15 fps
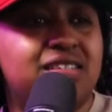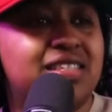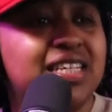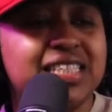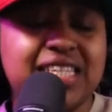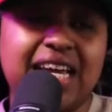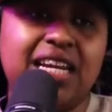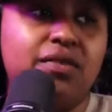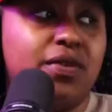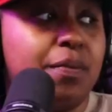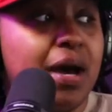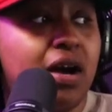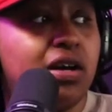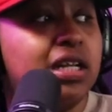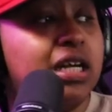This ain't even
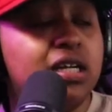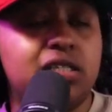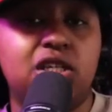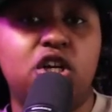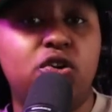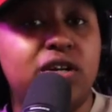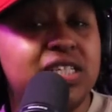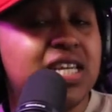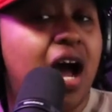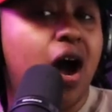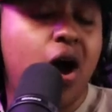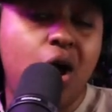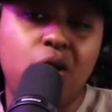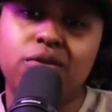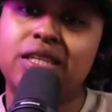about Clarence and Chris.
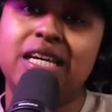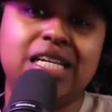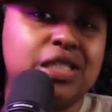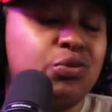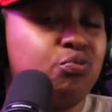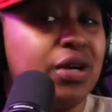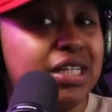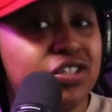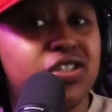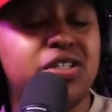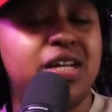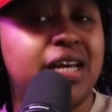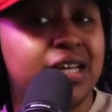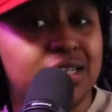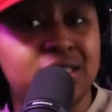All these rich
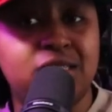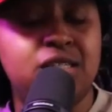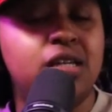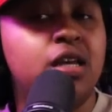niggas